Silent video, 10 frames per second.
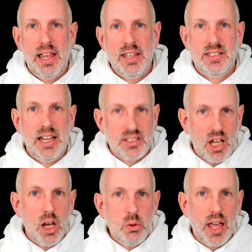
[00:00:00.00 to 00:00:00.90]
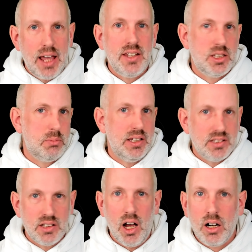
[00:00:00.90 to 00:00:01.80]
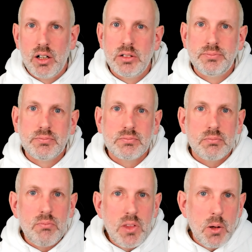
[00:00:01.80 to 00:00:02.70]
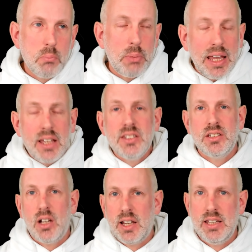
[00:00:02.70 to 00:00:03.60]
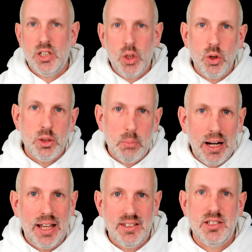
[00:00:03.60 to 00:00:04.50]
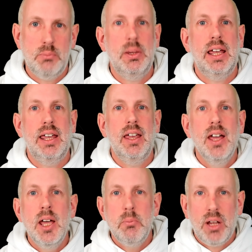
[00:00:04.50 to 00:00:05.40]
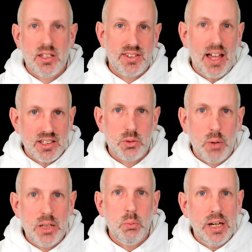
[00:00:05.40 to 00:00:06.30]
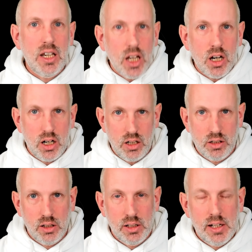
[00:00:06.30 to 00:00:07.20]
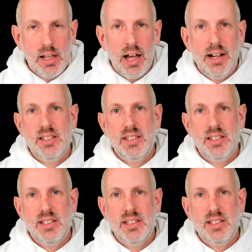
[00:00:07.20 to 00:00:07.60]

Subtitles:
is it's okay to be stuck. Being stuck is a good place to be, because that's when we learn. And